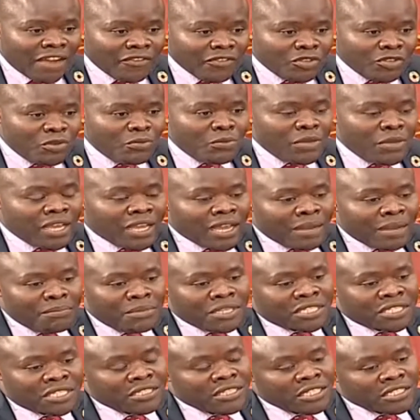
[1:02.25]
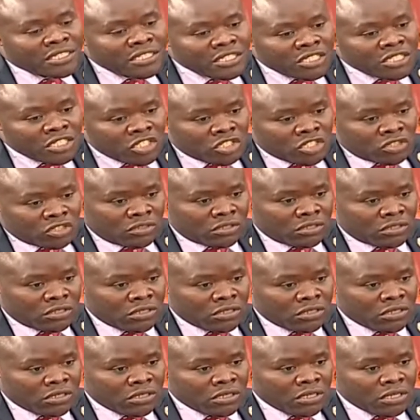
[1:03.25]
have to make a business decision.
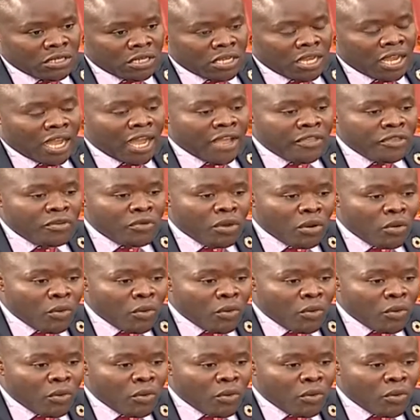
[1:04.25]
Are you